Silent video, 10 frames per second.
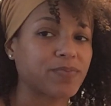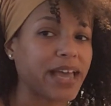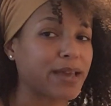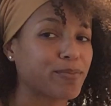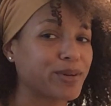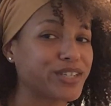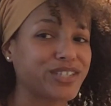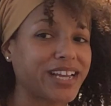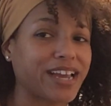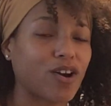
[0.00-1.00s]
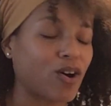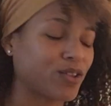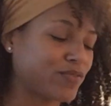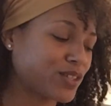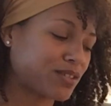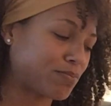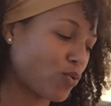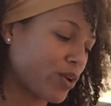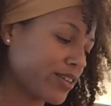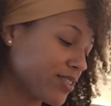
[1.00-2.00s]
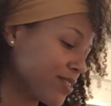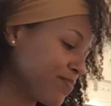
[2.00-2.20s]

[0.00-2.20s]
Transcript: I appreciate all of the support.